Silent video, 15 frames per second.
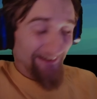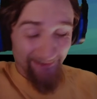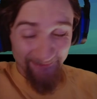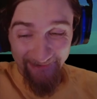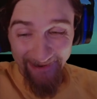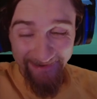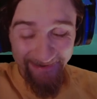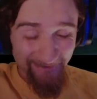All
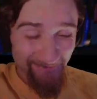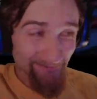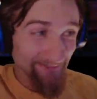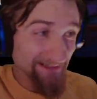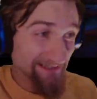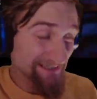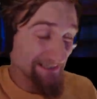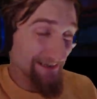right, well,
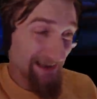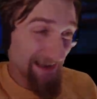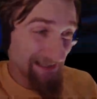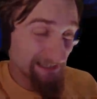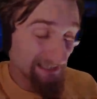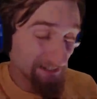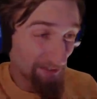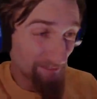listen,
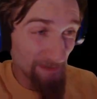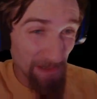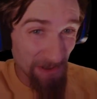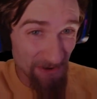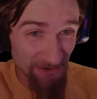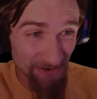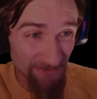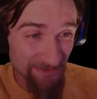guys, it took me
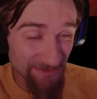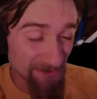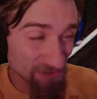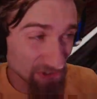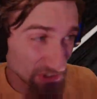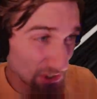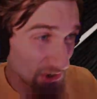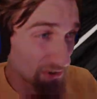longer than you
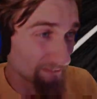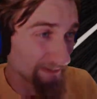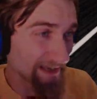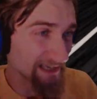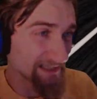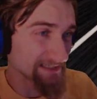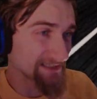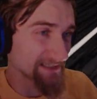saw
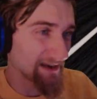because